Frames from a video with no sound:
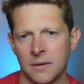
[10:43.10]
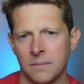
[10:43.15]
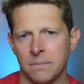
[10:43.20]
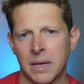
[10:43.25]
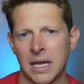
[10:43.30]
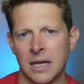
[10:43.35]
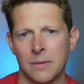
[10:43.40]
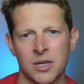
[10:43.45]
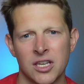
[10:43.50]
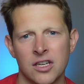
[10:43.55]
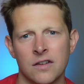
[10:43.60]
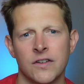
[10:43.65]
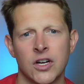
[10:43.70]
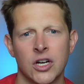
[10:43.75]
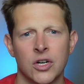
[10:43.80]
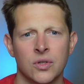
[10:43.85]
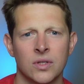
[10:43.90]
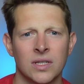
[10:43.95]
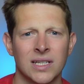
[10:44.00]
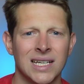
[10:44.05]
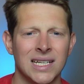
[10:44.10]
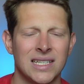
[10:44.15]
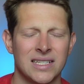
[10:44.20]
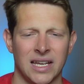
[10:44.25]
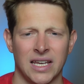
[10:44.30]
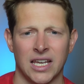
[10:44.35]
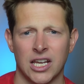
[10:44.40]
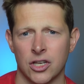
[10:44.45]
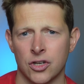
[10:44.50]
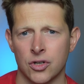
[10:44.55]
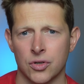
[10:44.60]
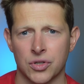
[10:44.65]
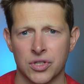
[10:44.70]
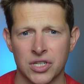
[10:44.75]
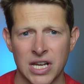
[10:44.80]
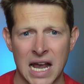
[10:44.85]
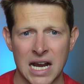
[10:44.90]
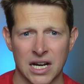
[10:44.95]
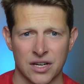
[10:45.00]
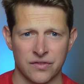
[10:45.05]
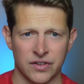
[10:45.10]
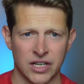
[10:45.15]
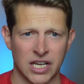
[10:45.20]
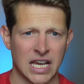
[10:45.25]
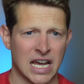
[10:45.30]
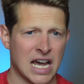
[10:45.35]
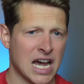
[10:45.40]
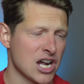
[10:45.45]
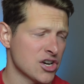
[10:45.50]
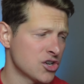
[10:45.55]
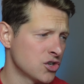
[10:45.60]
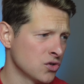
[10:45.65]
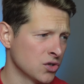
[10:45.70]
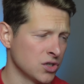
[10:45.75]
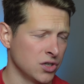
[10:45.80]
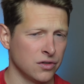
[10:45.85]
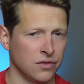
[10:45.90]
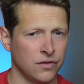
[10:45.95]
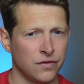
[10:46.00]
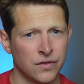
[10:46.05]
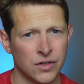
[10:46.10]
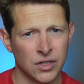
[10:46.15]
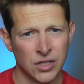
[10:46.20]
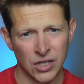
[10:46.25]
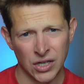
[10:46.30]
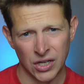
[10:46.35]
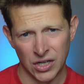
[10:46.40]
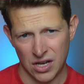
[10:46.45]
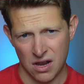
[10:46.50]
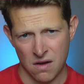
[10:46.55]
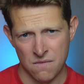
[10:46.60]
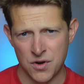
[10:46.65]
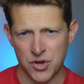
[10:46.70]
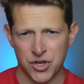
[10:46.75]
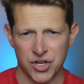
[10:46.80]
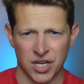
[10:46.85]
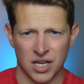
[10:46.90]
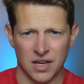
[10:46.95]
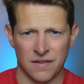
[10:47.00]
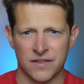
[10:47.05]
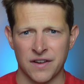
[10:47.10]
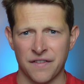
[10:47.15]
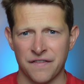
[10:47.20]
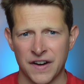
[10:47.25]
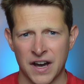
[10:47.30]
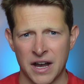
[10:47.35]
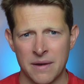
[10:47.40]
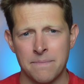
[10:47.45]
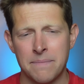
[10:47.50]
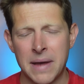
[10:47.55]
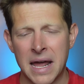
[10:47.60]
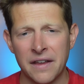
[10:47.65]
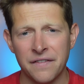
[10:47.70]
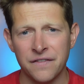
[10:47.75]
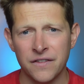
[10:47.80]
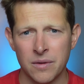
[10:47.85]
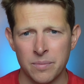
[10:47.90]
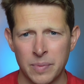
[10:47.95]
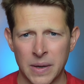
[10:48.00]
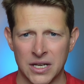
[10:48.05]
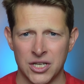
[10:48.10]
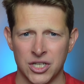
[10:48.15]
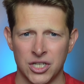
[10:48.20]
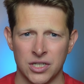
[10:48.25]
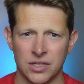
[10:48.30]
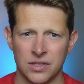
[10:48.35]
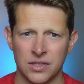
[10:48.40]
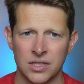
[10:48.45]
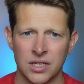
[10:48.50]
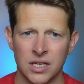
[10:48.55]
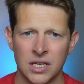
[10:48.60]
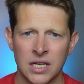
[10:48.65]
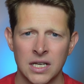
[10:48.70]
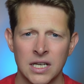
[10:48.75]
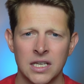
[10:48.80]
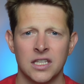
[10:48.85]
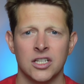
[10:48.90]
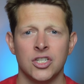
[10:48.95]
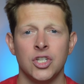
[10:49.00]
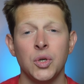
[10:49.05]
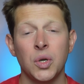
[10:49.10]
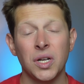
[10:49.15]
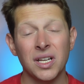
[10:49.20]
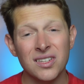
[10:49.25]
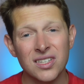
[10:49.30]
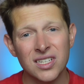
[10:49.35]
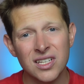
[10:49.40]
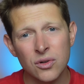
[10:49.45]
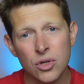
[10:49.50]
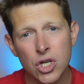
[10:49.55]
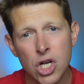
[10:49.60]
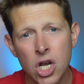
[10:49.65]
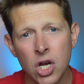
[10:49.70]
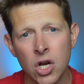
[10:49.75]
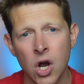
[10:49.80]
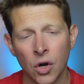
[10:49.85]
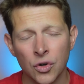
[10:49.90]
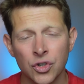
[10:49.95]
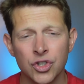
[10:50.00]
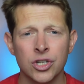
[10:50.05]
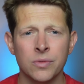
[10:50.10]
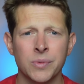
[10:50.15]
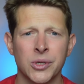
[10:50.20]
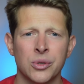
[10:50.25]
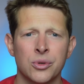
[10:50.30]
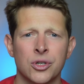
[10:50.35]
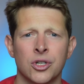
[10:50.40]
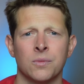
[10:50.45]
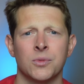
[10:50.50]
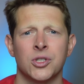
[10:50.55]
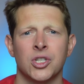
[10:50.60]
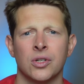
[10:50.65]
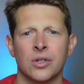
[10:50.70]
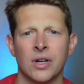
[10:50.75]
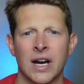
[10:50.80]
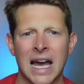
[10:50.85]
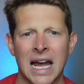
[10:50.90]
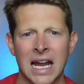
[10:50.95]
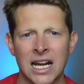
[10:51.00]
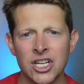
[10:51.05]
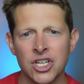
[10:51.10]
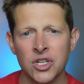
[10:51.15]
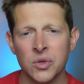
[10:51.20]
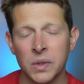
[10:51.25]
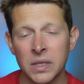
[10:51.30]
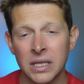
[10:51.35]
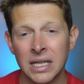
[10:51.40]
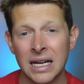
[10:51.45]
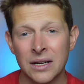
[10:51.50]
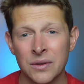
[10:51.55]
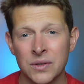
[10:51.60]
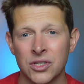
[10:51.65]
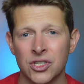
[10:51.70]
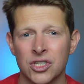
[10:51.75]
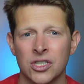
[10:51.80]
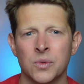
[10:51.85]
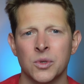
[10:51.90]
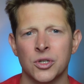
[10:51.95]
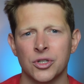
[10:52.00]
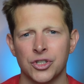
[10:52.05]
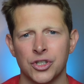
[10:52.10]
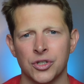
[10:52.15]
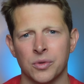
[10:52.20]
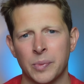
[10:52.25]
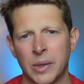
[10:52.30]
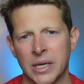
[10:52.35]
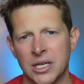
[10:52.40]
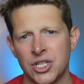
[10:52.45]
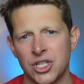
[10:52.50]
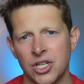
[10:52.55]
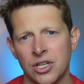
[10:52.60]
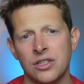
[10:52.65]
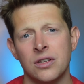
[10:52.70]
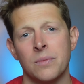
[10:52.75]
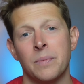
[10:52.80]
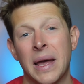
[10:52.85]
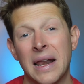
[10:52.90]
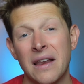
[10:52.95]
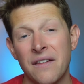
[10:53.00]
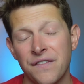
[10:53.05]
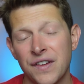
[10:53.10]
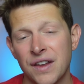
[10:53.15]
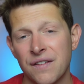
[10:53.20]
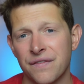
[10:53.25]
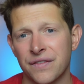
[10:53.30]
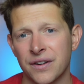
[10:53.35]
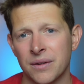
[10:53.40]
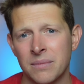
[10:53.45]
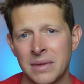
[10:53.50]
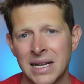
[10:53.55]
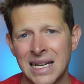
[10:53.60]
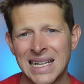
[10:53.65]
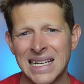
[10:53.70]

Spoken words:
maybe you've only taken your tax-free cash, or you've in receipt of defined benefit pensions, then you can still contribute up to your annual allowance towards your pension to benefit from